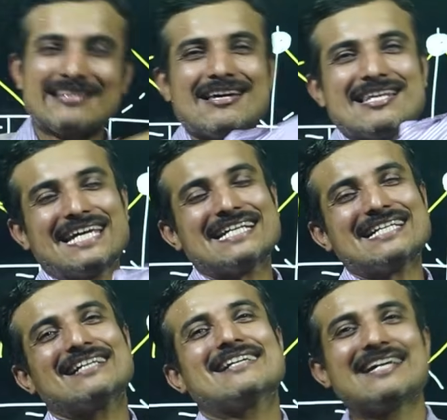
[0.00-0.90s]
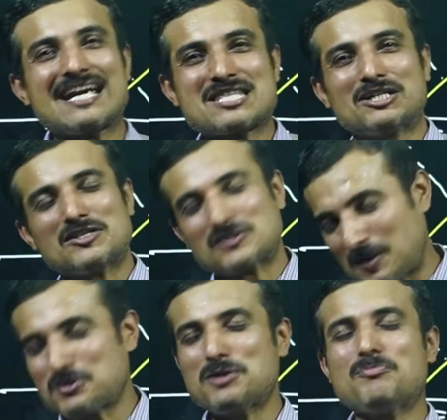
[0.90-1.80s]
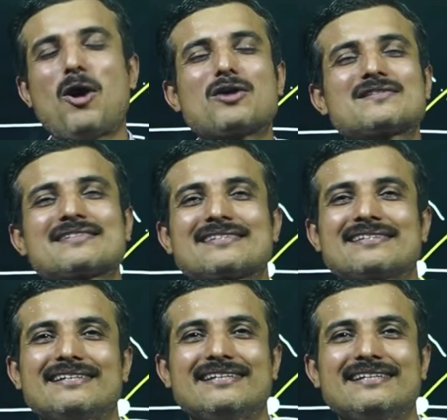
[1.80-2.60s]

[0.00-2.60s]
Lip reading: the link in the description box,